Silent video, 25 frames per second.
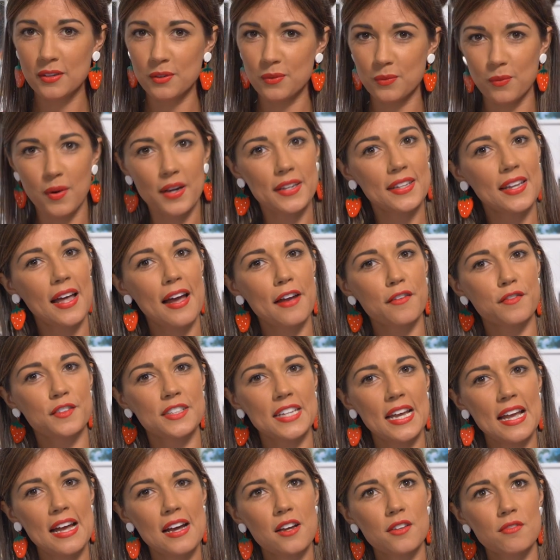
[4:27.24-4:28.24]
1 life
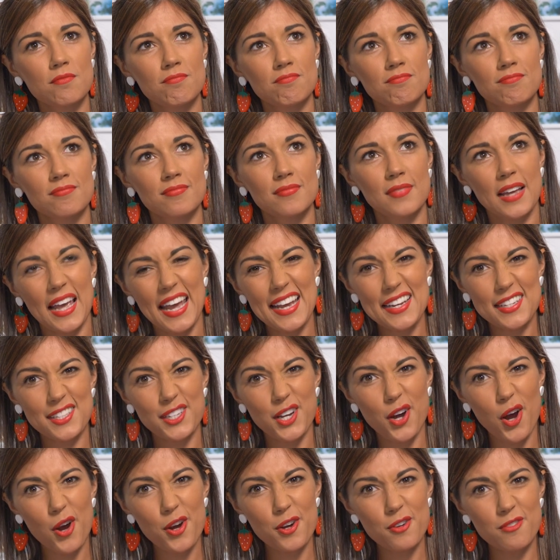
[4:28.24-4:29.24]
down, 8
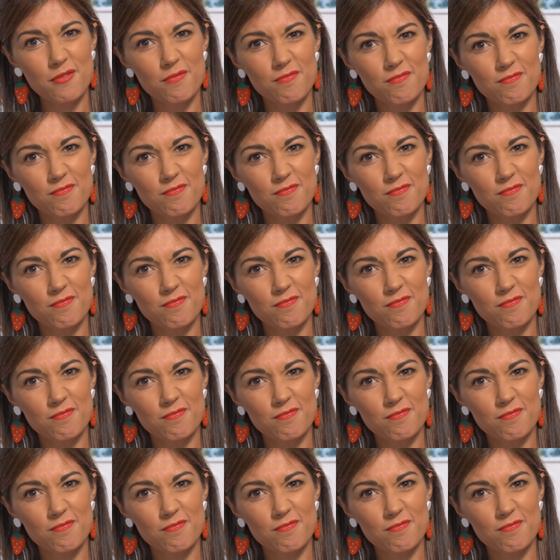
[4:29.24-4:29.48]
to go.